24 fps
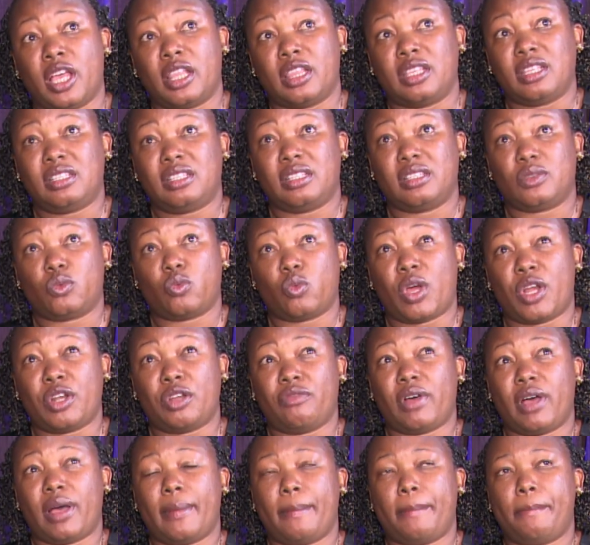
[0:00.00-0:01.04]
This is one
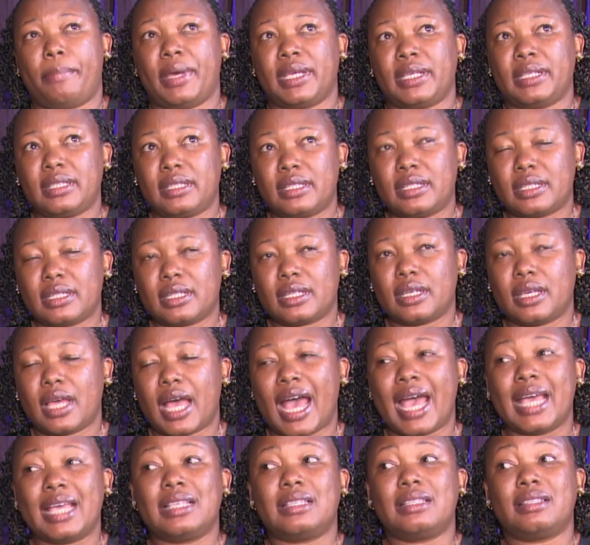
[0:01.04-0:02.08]
of our best
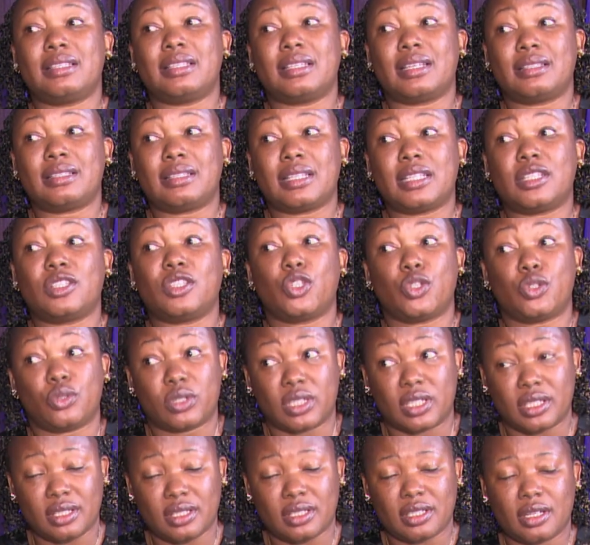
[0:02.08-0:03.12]
IGCSE
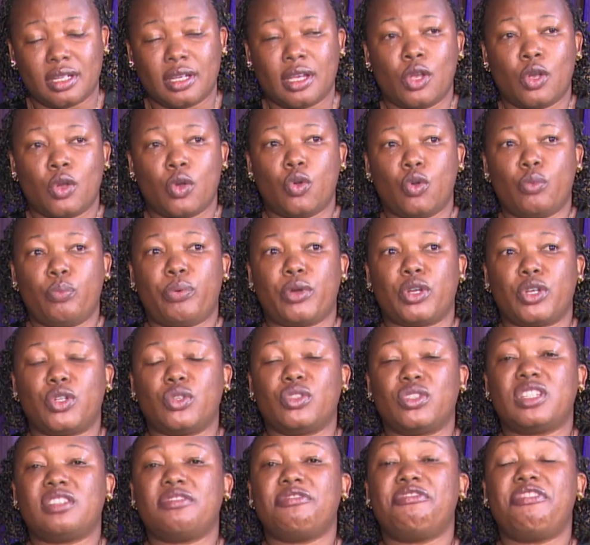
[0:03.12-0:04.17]
students who
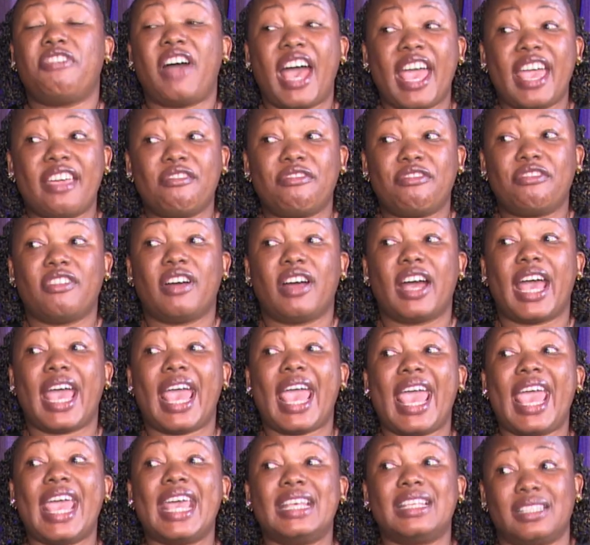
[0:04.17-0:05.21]
produced 5
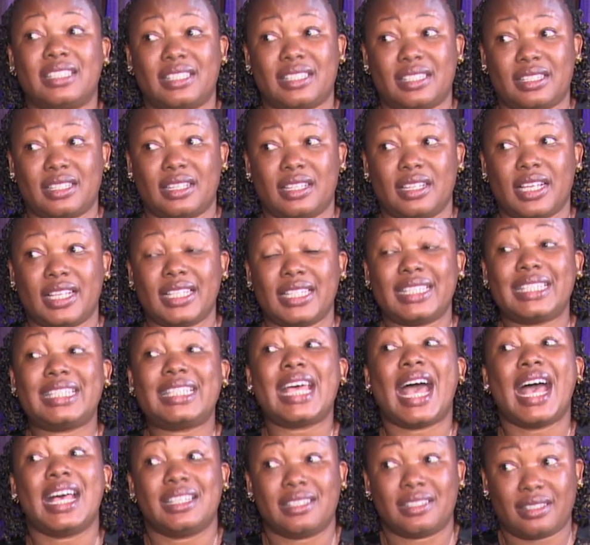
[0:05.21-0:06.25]
A's,
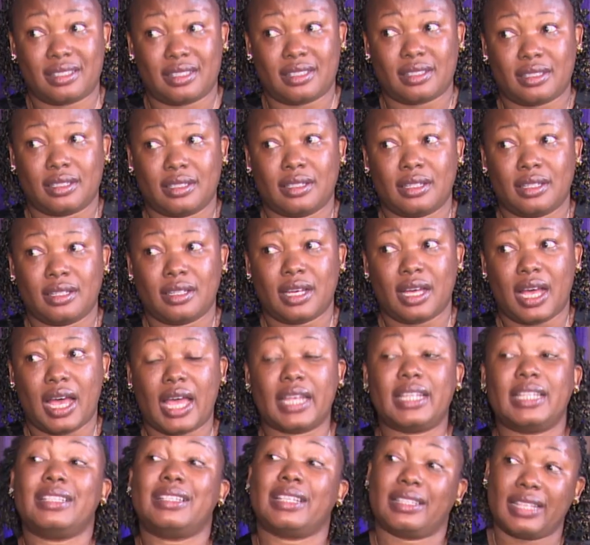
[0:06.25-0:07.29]
stars,
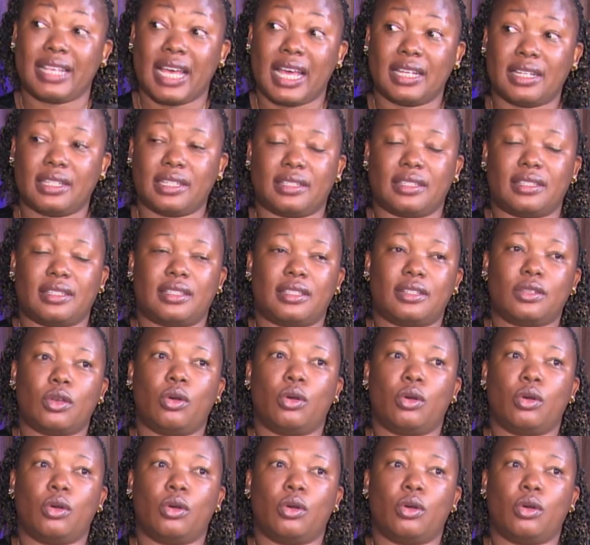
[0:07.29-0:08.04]
and is a scientist.